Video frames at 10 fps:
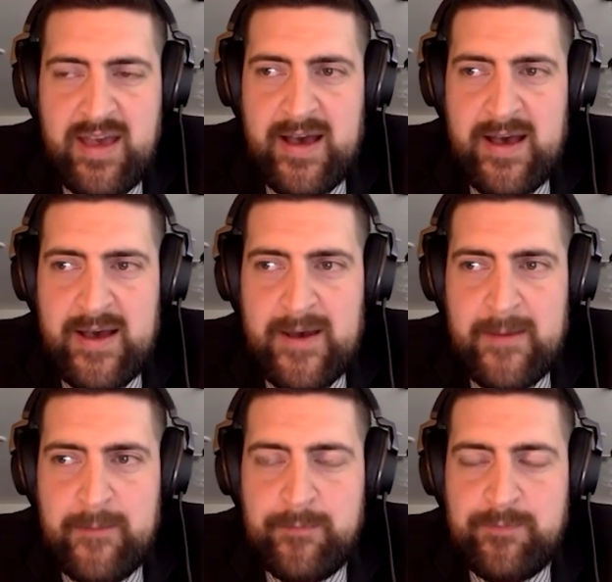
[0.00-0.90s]

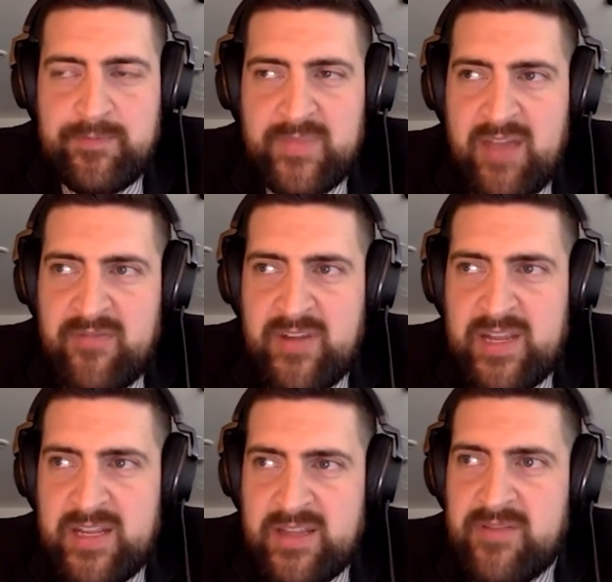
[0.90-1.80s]
I'm
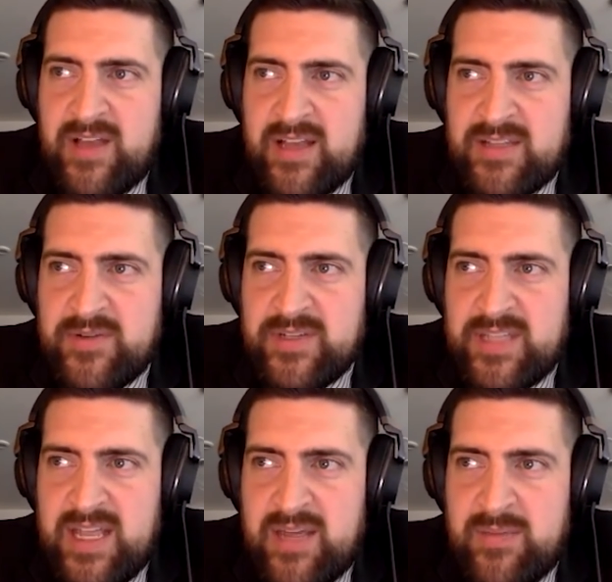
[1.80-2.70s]
forgetting the philosopher's
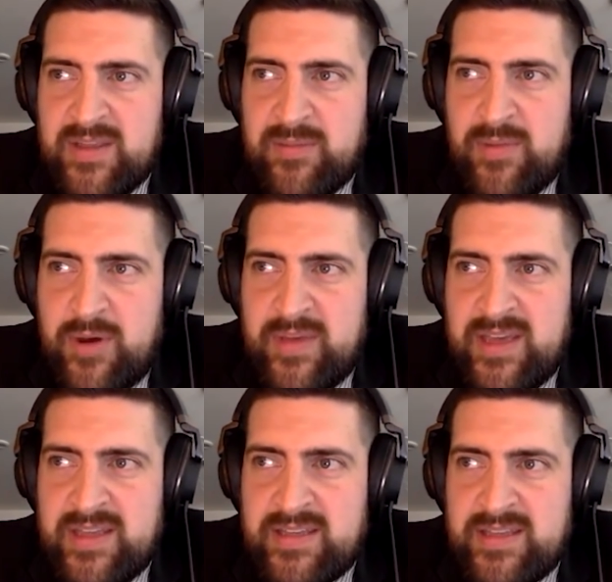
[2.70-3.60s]
name at the
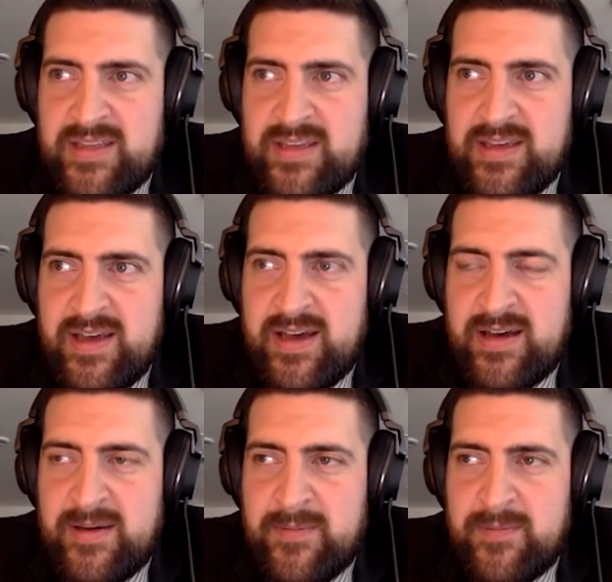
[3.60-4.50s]
moment,
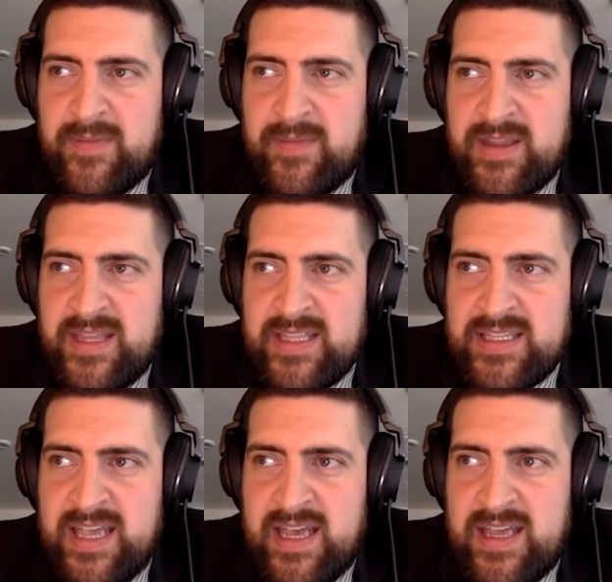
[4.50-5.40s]
that
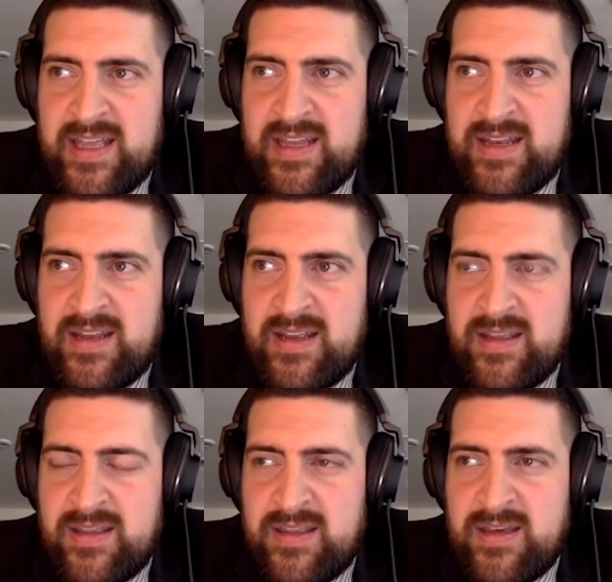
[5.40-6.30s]
said
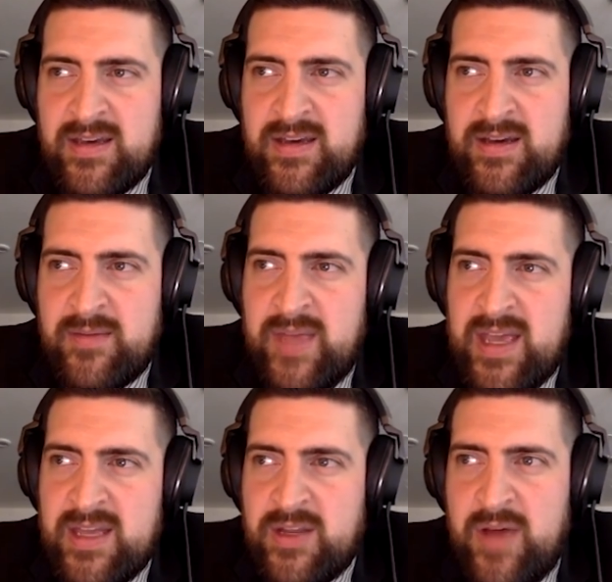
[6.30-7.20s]
the man who